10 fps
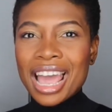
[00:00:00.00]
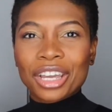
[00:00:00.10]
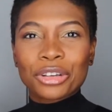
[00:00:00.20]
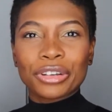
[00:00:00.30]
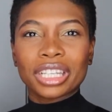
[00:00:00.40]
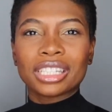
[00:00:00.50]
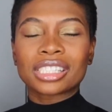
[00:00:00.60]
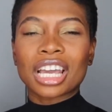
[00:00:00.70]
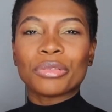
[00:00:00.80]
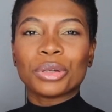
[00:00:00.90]
Greetings
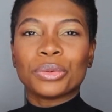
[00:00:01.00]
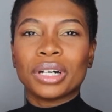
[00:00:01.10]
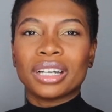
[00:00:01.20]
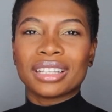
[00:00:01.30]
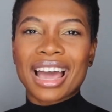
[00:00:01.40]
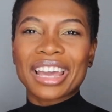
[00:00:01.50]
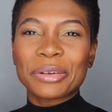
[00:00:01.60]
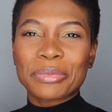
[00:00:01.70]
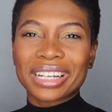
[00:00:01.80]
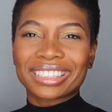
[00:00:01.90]
everyone, I
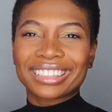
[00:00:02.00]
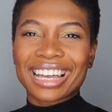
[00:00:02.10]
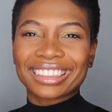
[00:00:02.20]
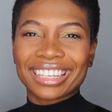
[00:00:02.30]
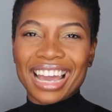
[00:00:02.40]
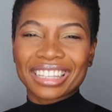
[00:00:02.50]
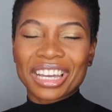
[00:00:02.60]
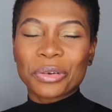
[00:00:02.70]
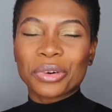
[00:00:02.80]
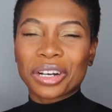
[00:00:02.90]
am Master
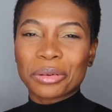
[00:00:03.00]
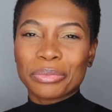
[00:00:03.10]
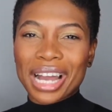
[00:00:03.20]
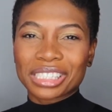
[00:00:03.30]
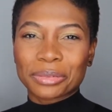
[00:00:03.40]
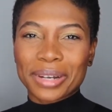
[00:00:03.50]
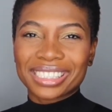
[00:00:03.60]
Tatiana and welcome back to my